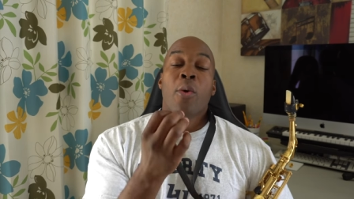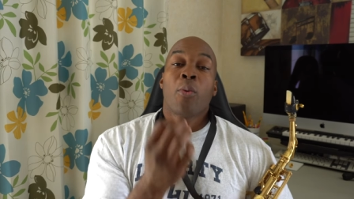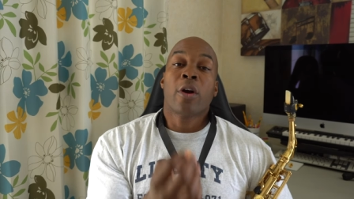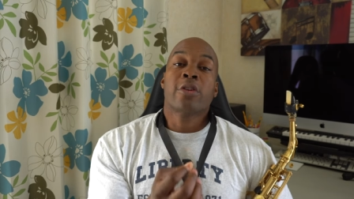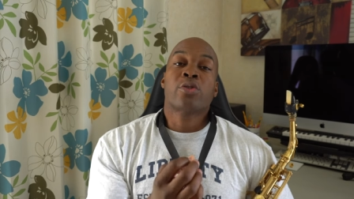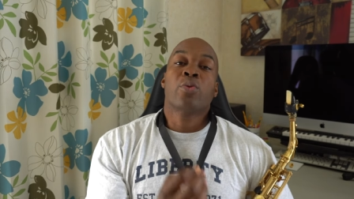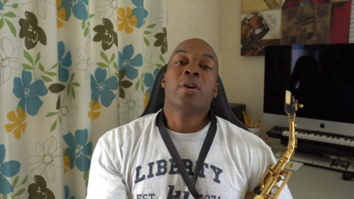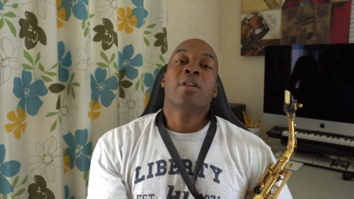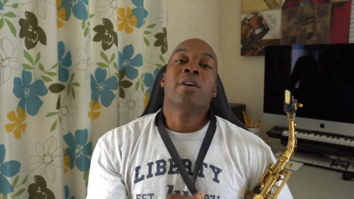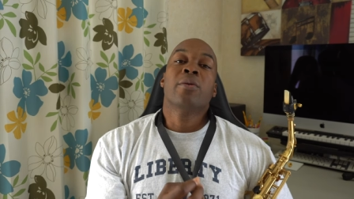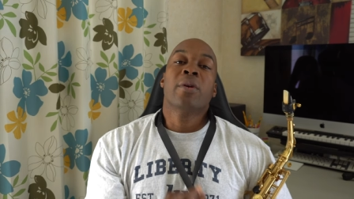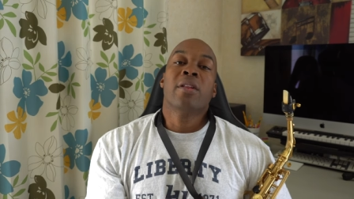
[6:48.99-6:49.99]
works
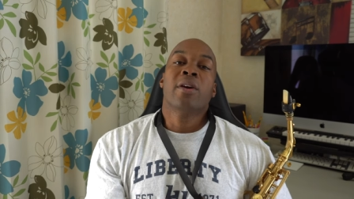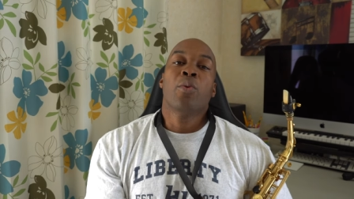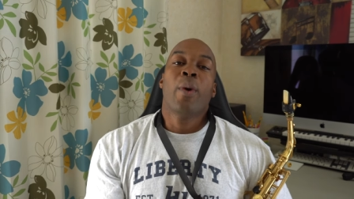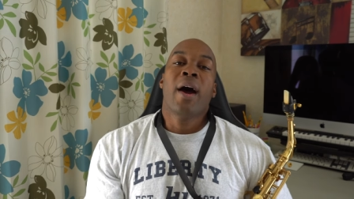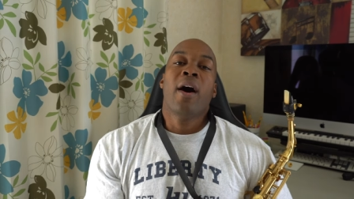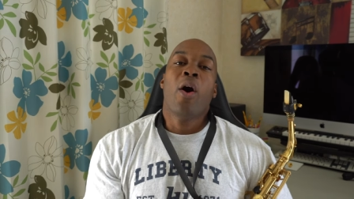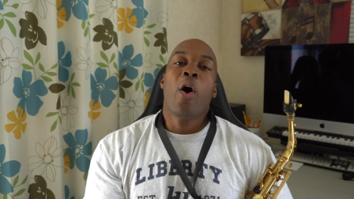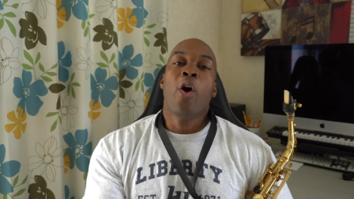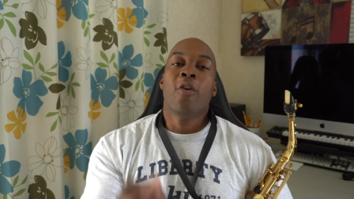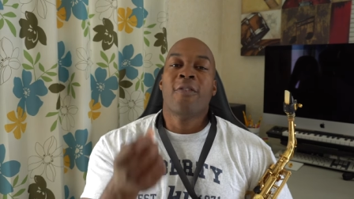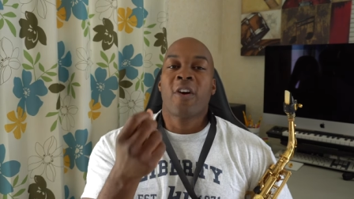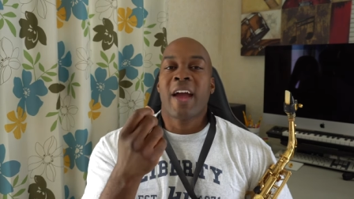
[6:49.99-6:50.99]
really, really well
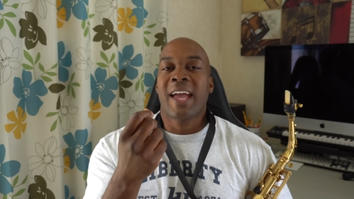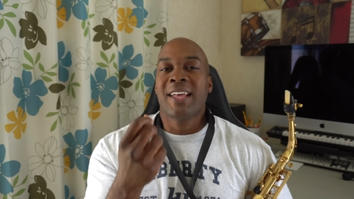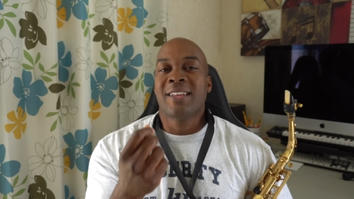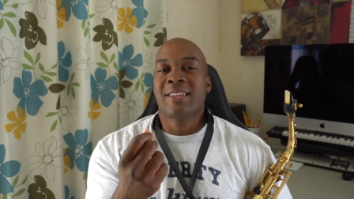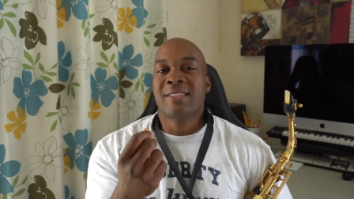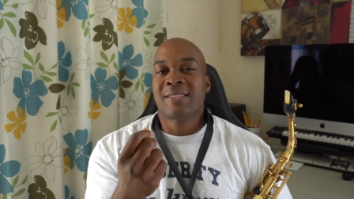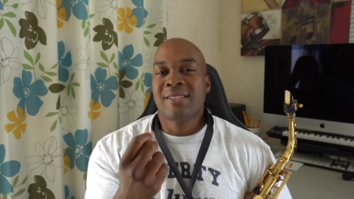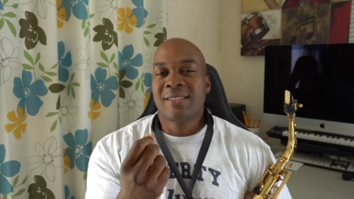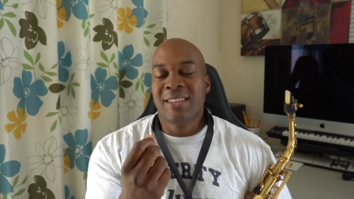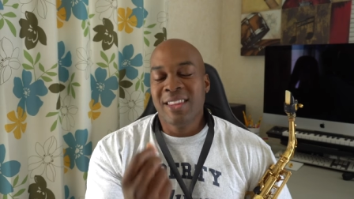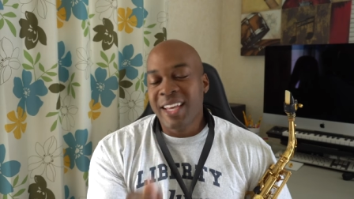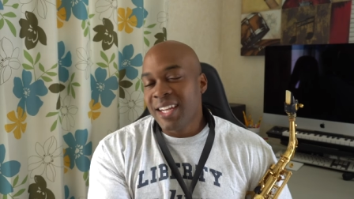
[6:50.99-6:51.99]
over a
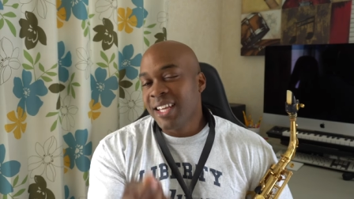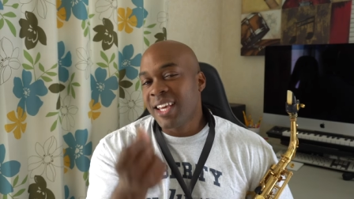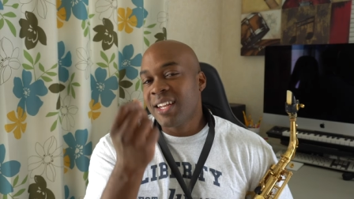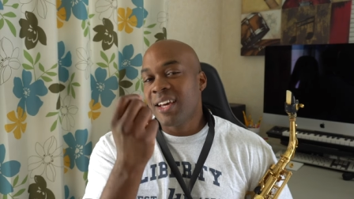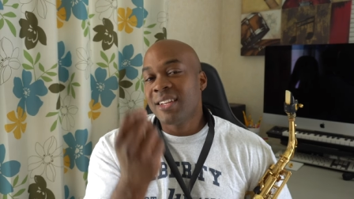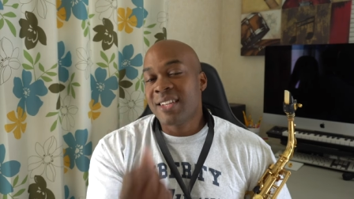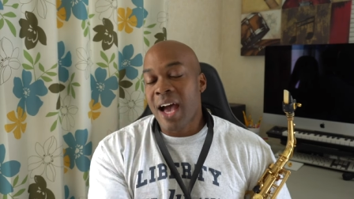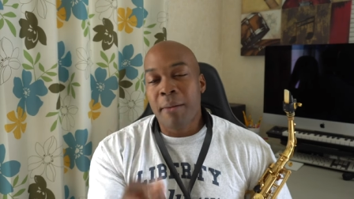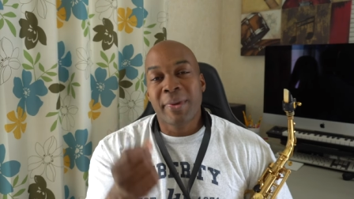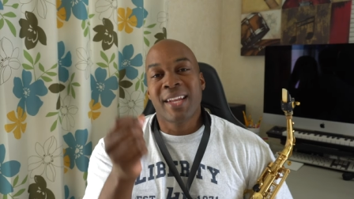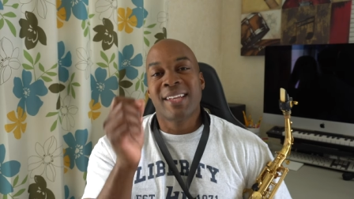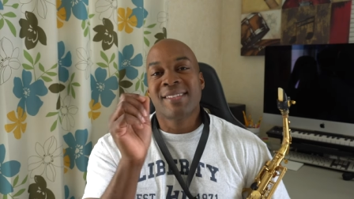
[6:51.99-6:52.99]
Lydian
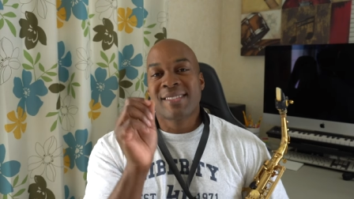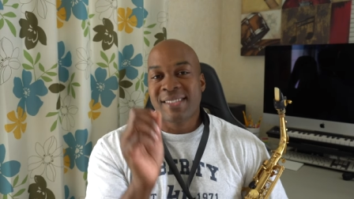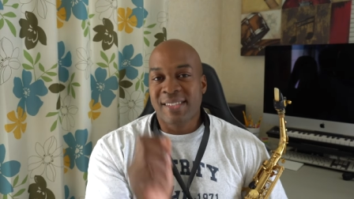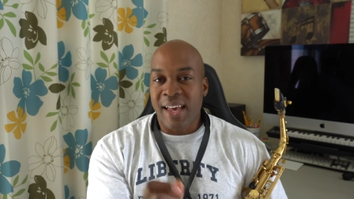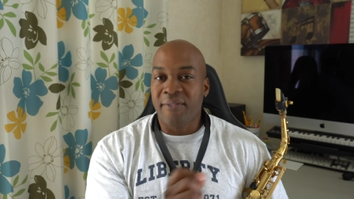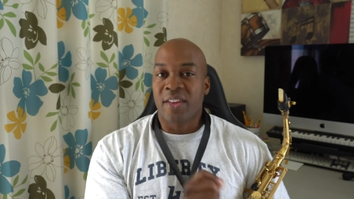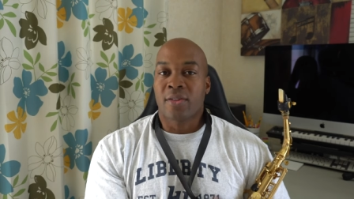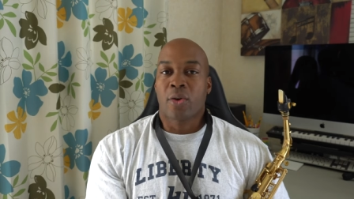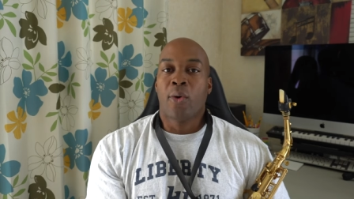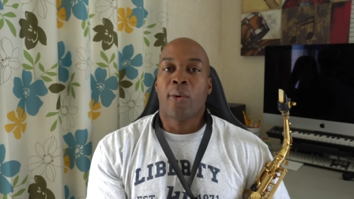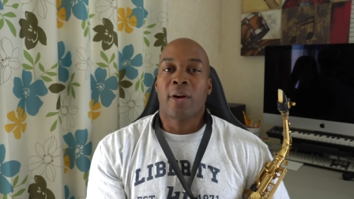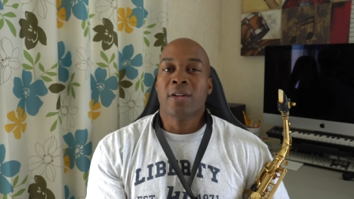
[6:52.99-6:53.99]
dominant 7th
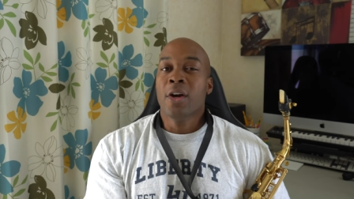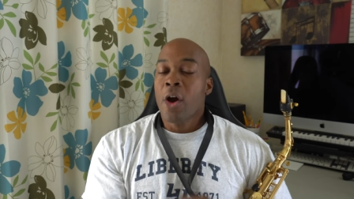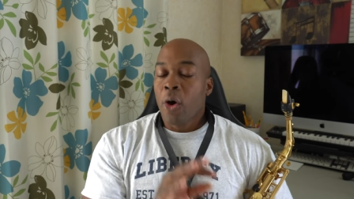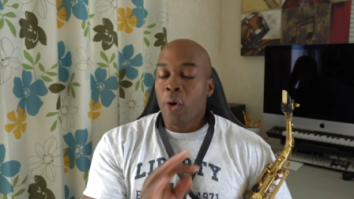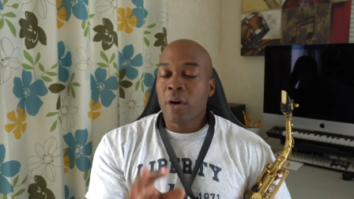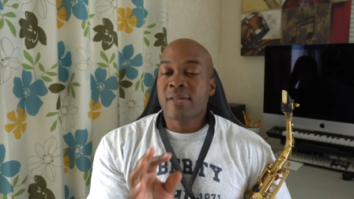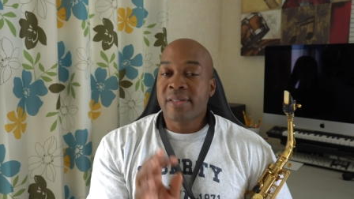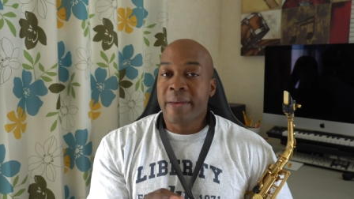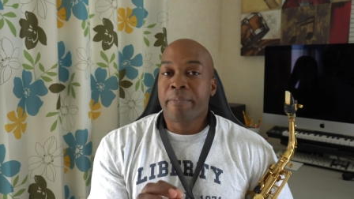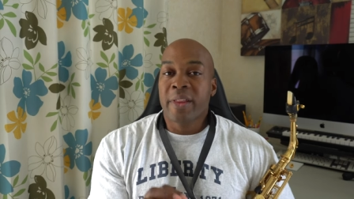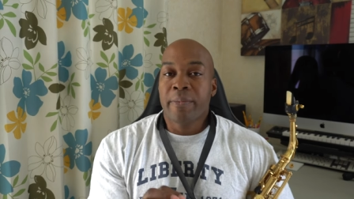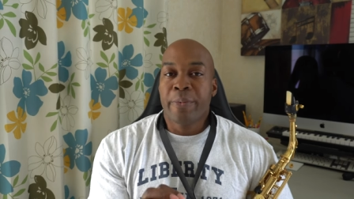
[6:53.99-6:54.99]
chord, or
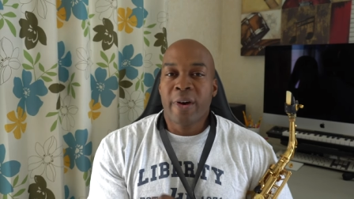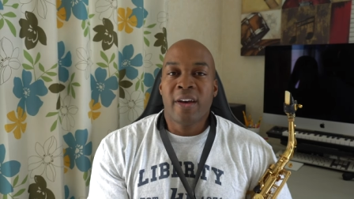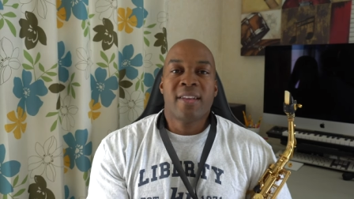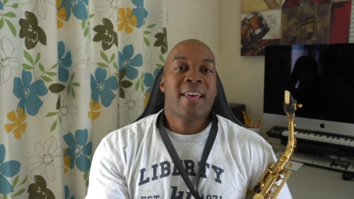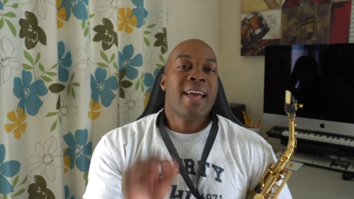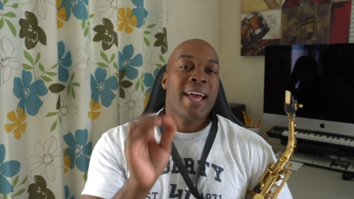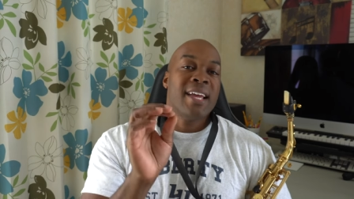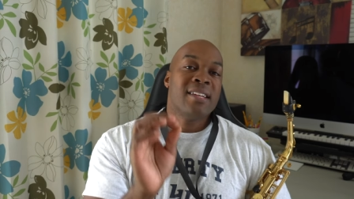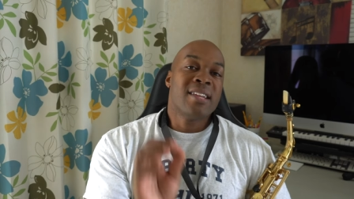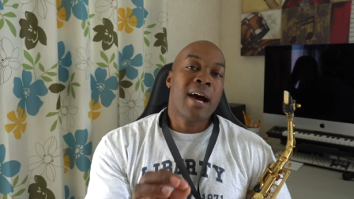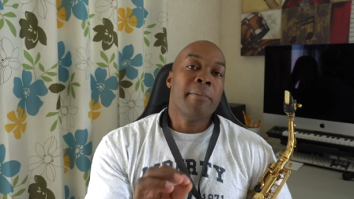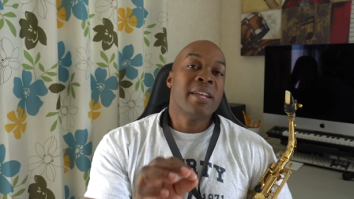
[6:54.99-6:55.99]
simply put, a
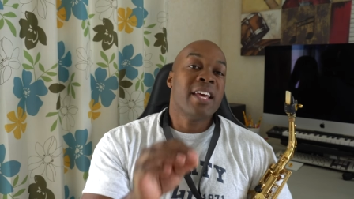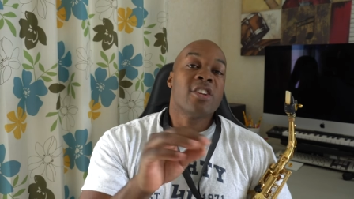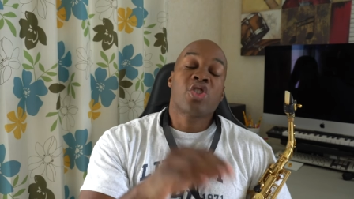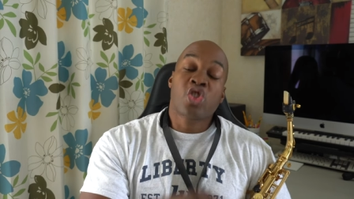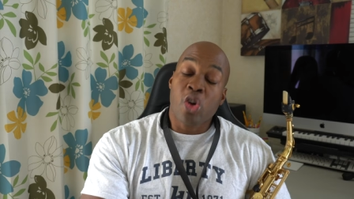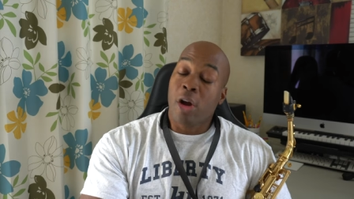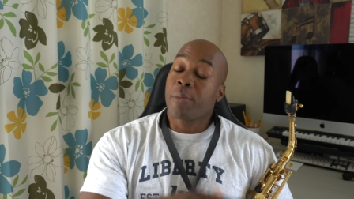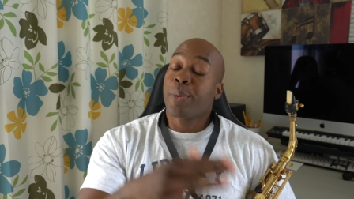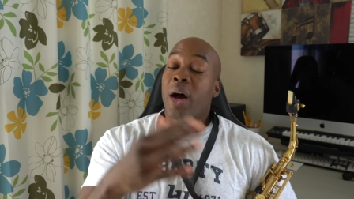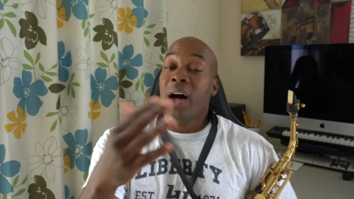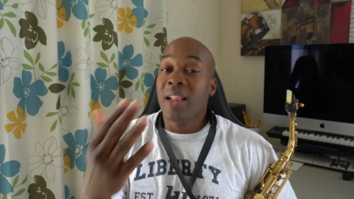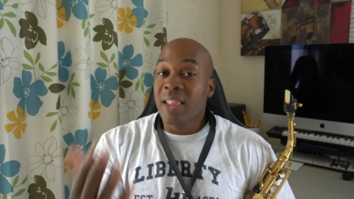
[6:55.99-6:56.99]
dominant sharp
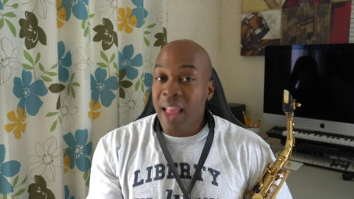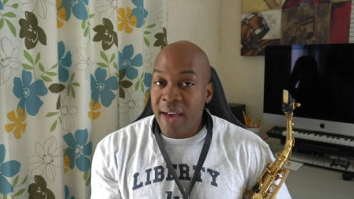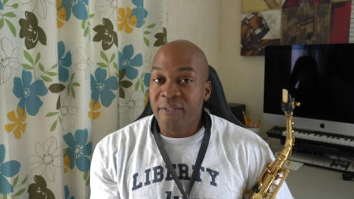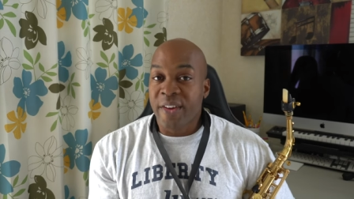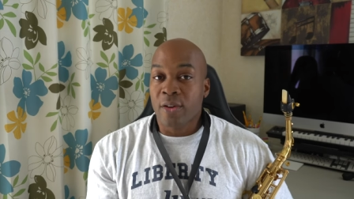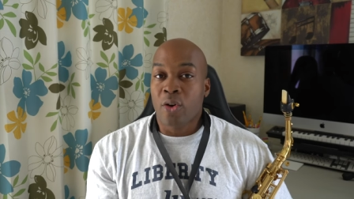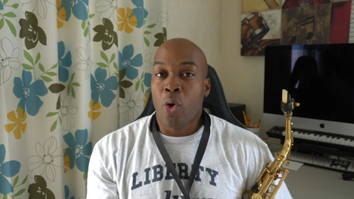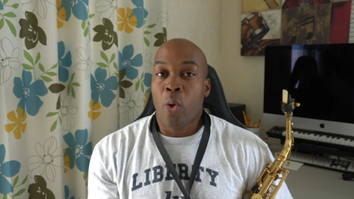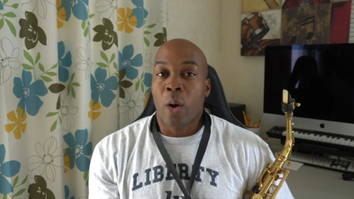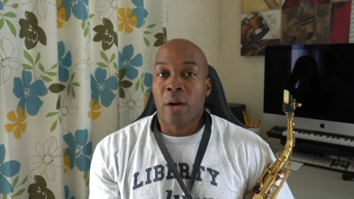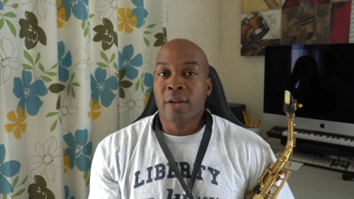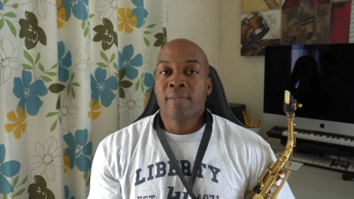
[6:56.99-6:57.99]
11
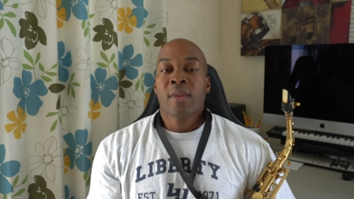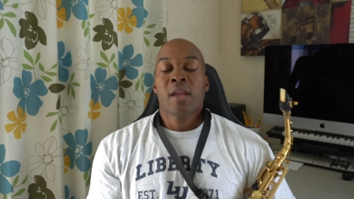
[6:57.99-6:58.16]
chord.